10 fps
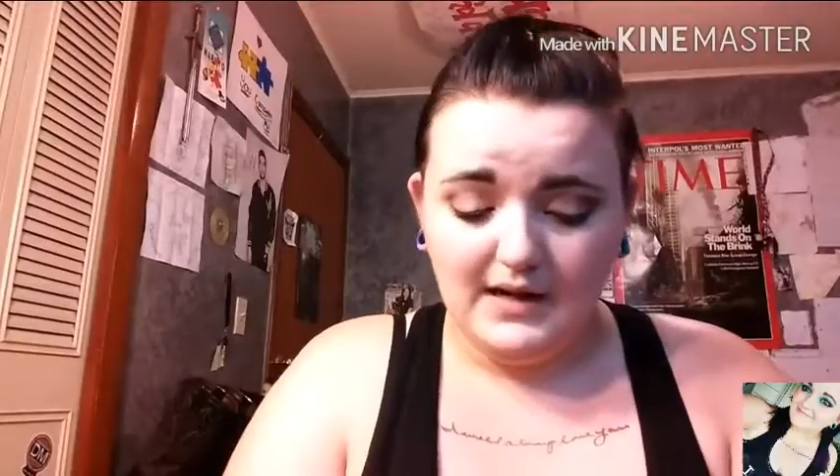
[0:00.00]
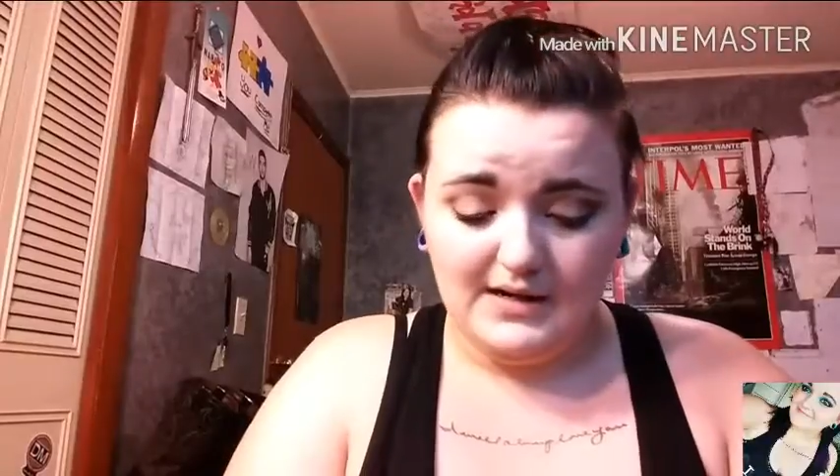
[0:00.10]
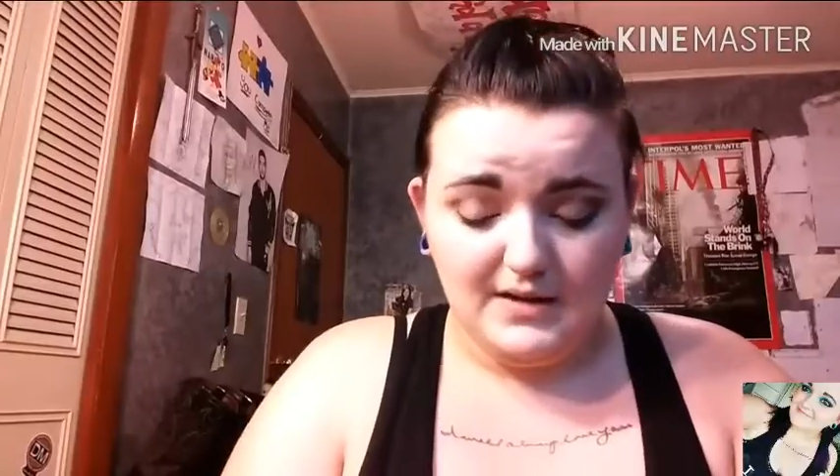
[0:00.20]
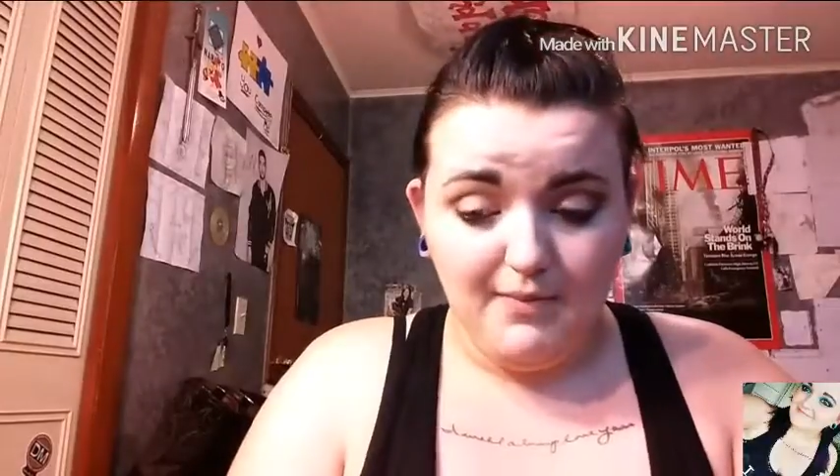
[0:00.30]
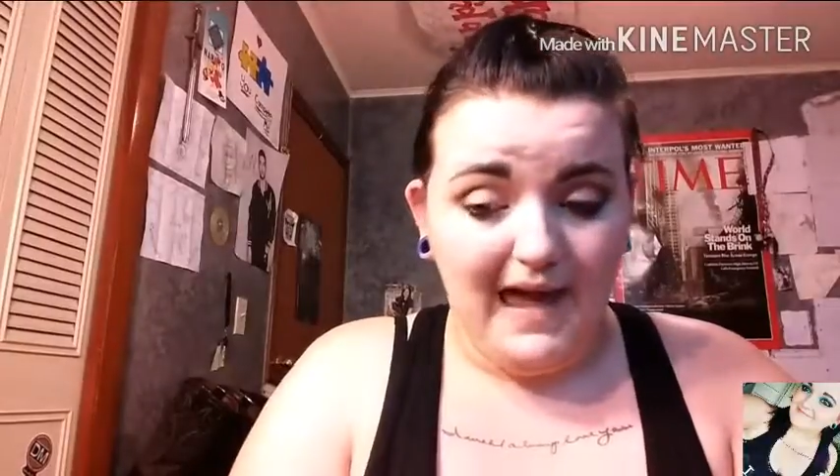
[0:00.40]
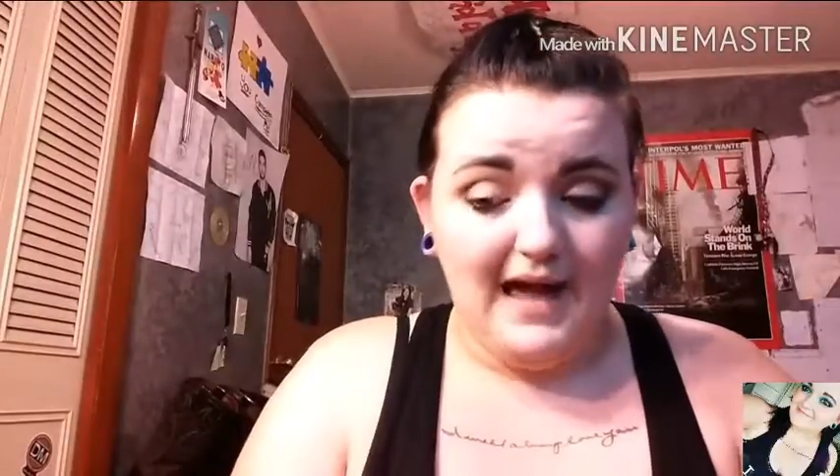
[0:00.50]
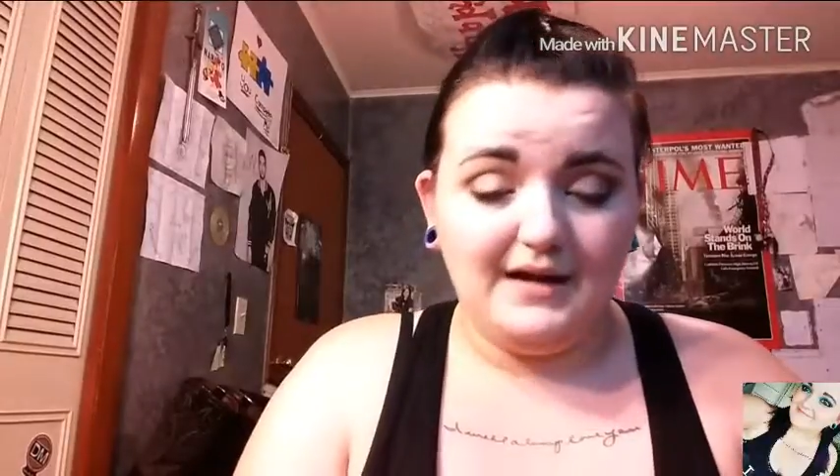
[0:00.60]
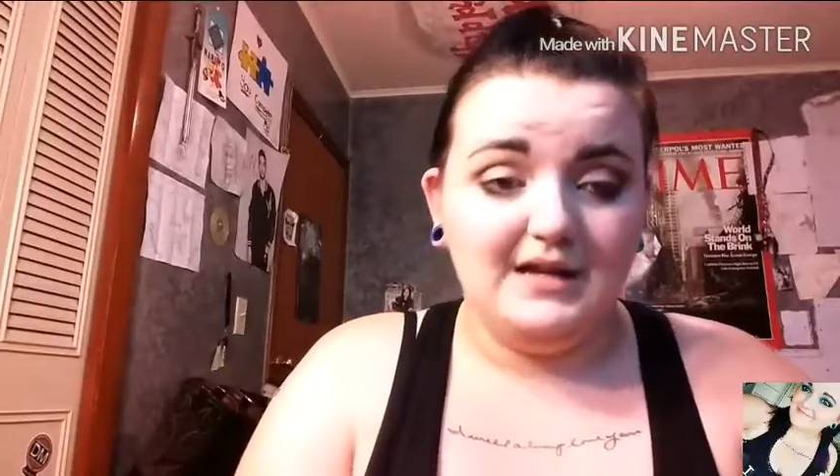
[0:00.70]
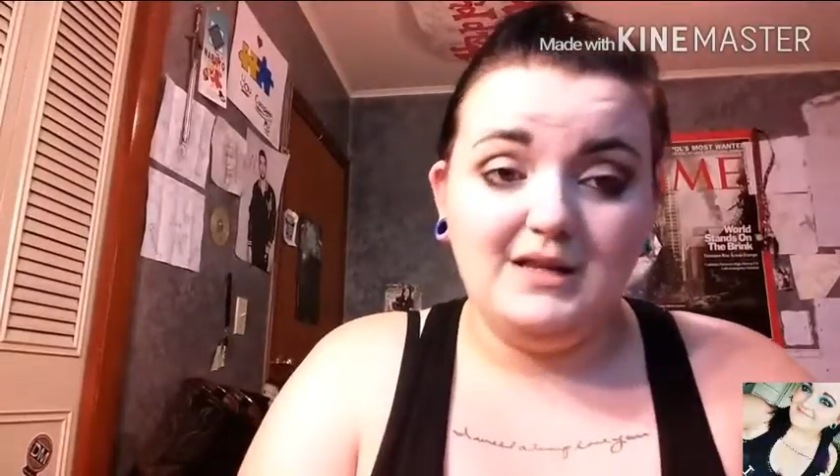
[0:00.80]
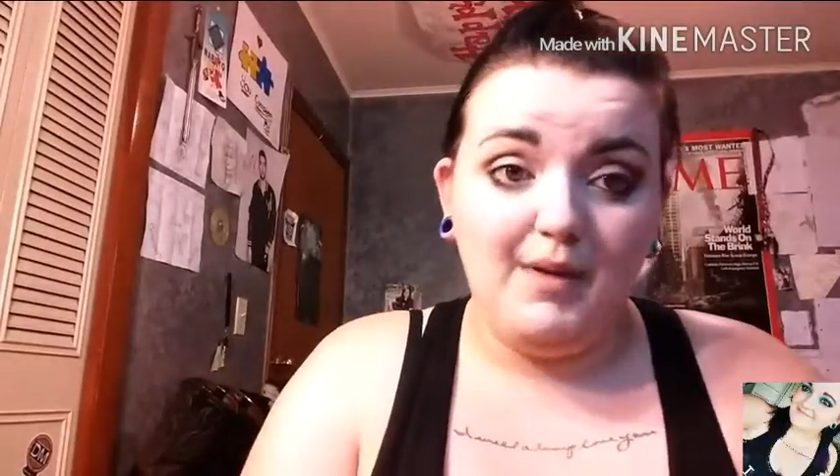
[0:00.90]
in the pan,
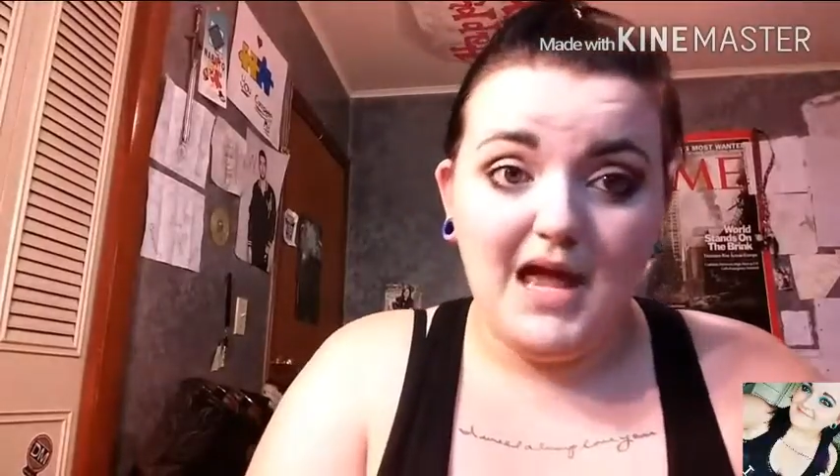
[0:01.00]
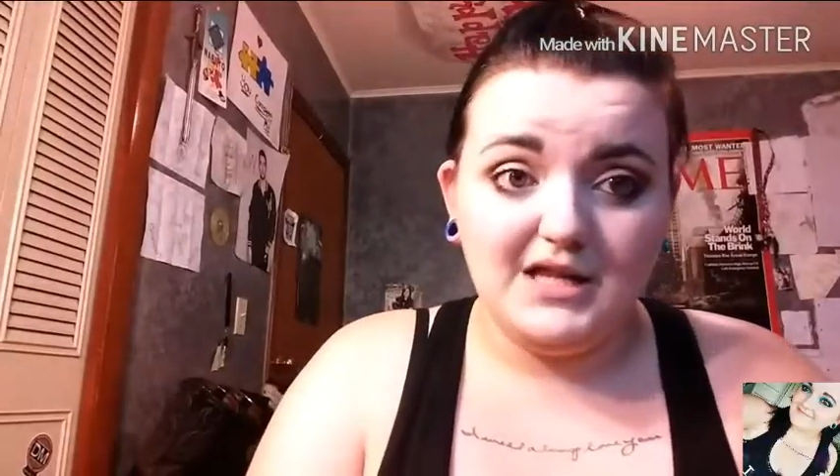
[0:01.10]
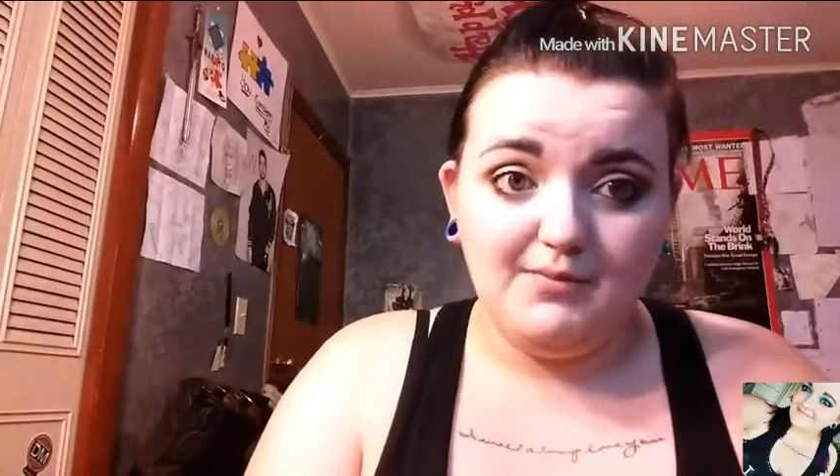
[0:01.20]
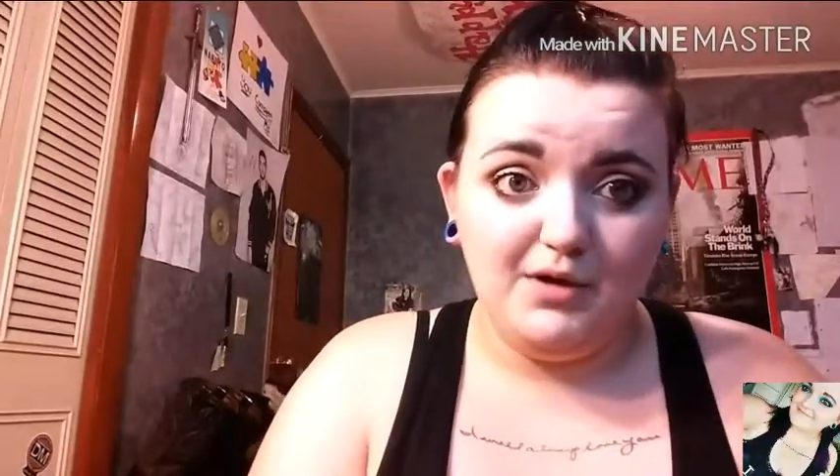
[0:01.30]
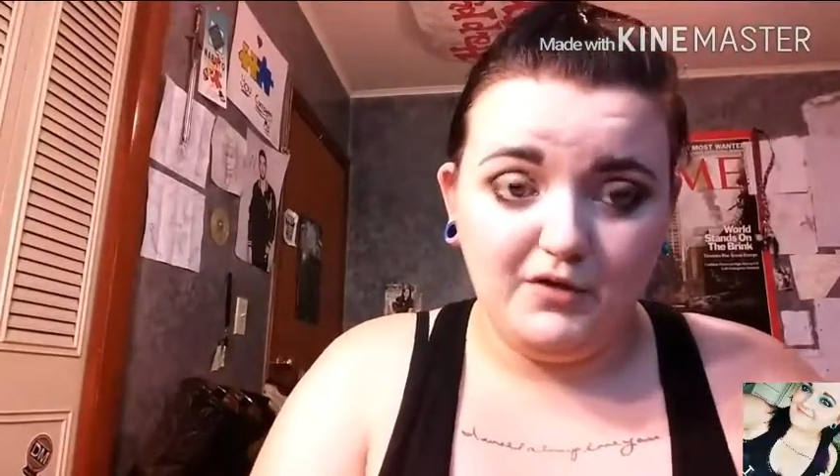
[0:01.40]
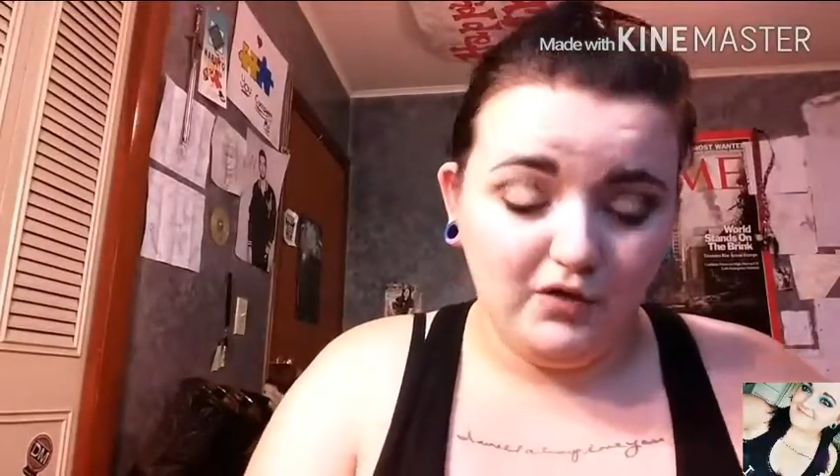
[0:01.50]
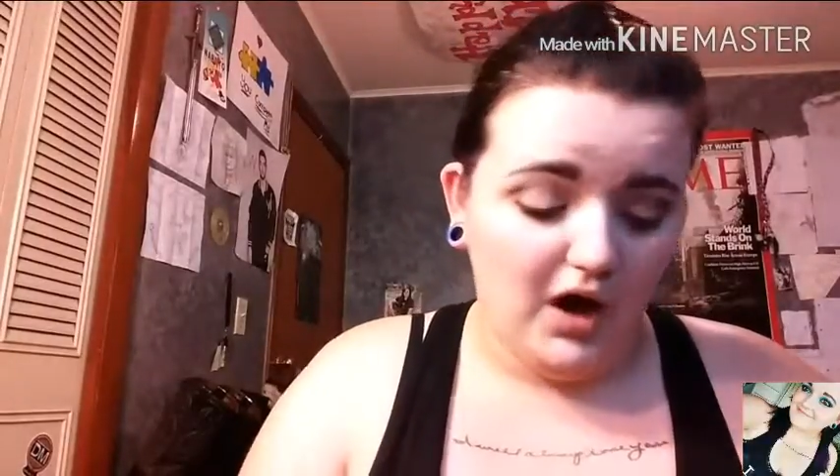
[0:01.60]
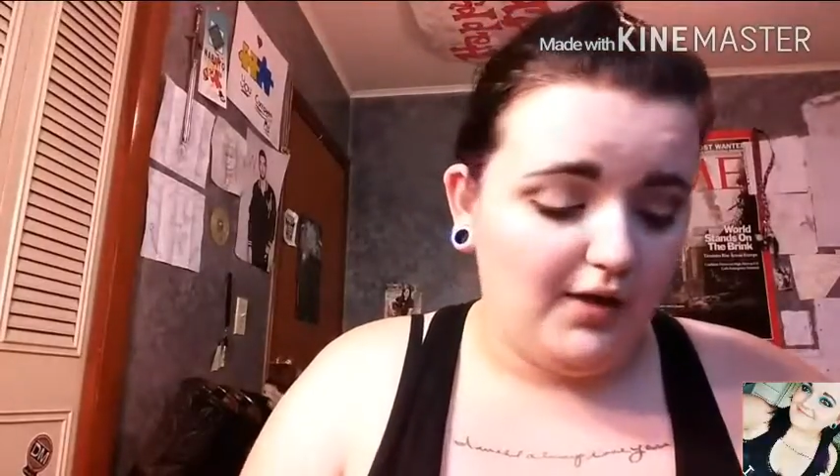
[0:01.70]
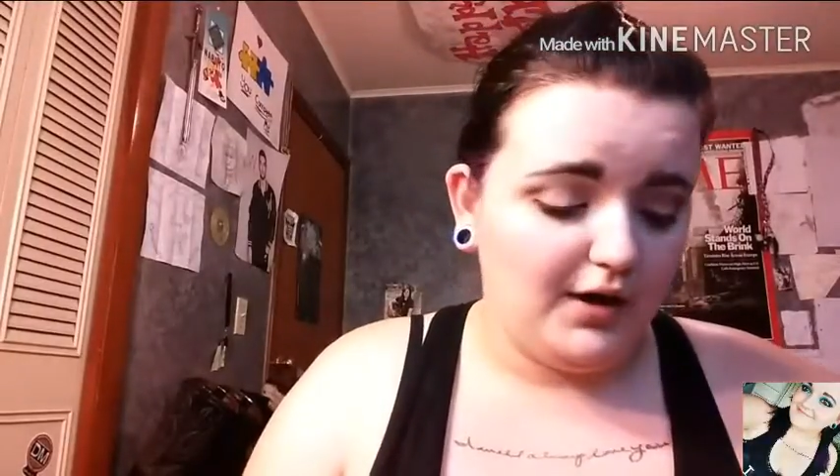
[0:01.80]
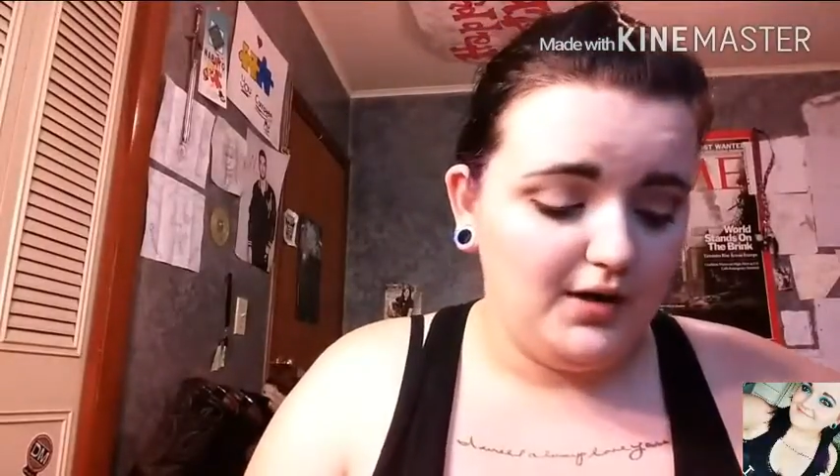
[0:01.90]
it's a beautiful
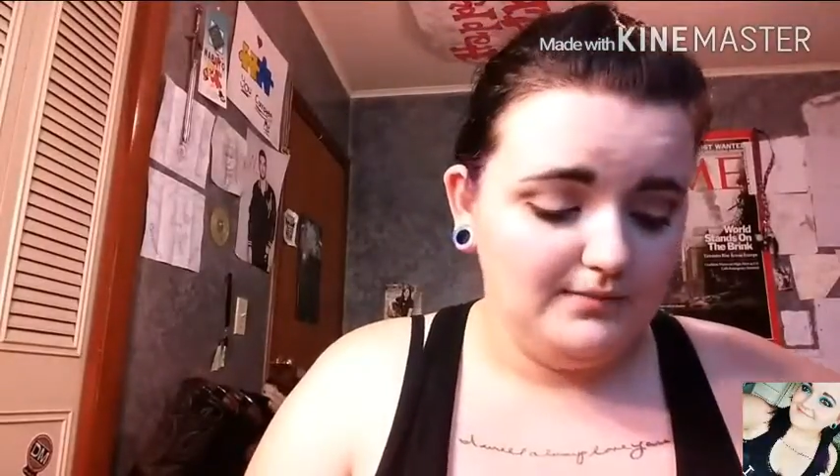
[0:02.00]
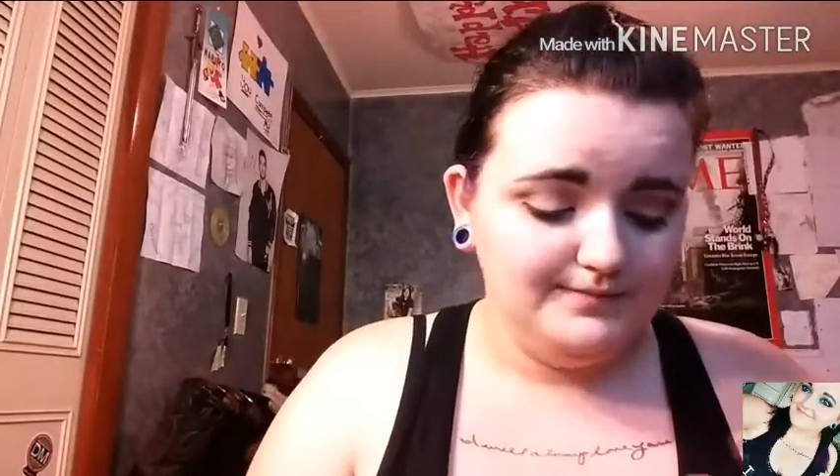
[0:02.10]
color.